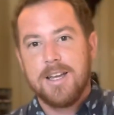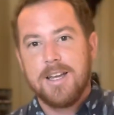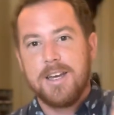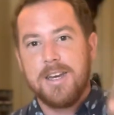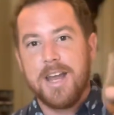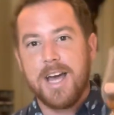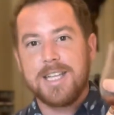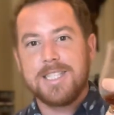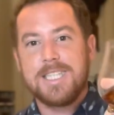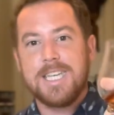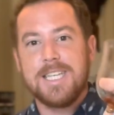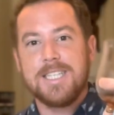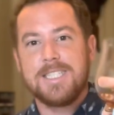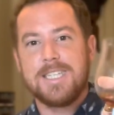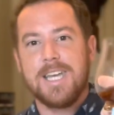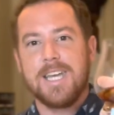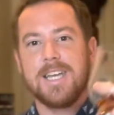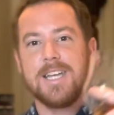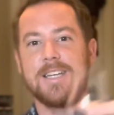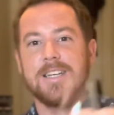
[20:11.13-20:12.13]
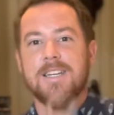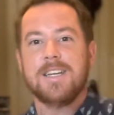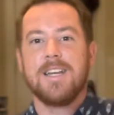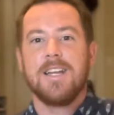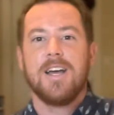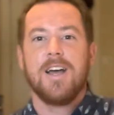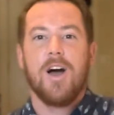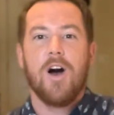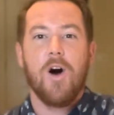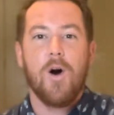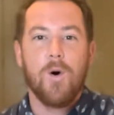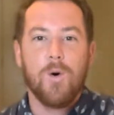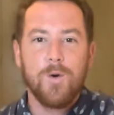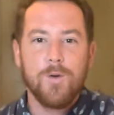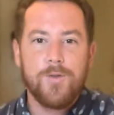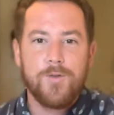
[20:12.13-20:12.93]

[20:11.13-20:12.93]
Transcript: 1910, Old